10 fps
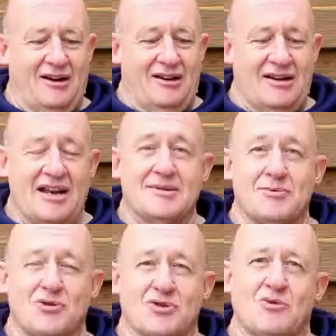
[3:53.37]
lens
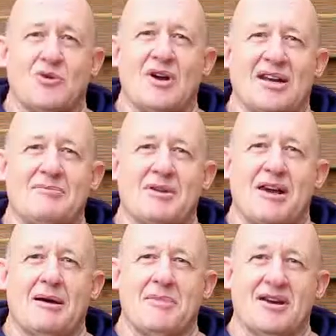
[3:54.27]
balls quickly
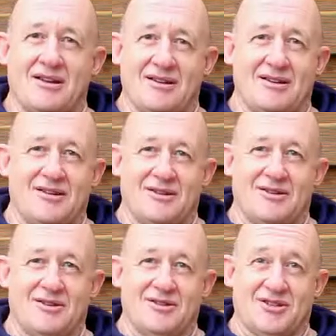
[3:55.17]
become
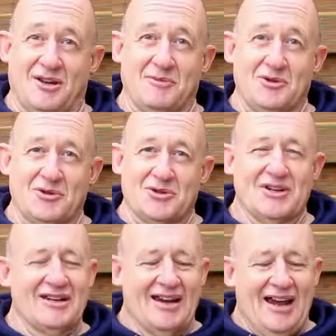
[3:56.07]
sunballs,
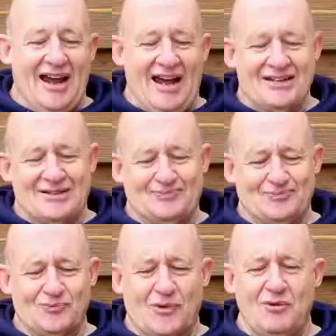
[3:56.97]
and
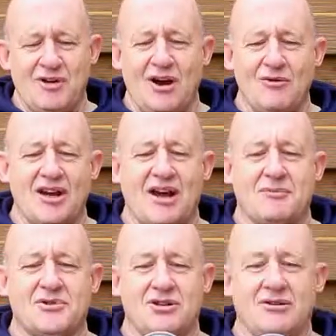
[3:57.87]
when you hold it
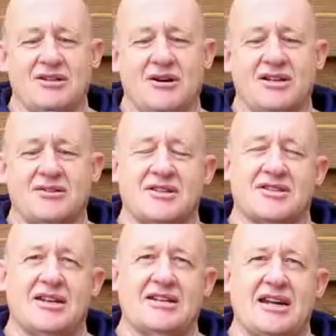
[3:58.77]
up to the light on a
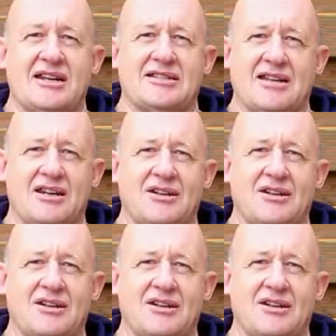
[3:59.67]
sunny day to take your